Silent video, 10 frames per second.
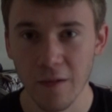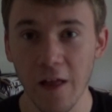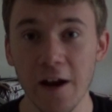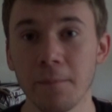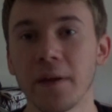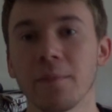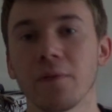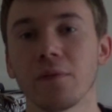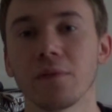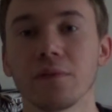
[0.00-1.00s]
lot of
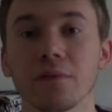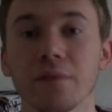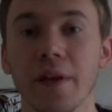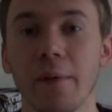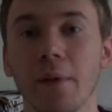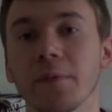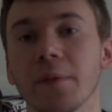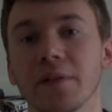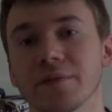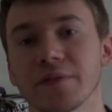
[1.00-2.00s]
people came up to
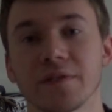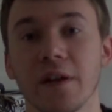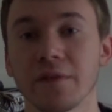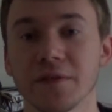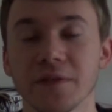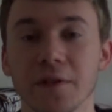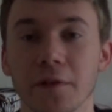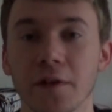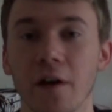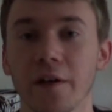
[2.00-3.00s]
me, obviously
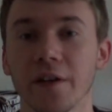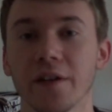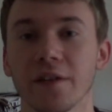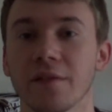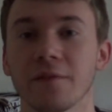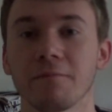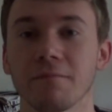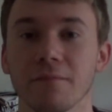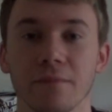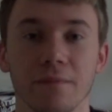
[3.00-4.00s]
started talking, and
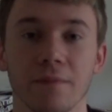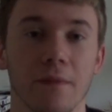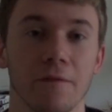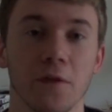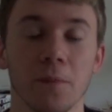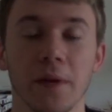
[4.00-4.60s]
a few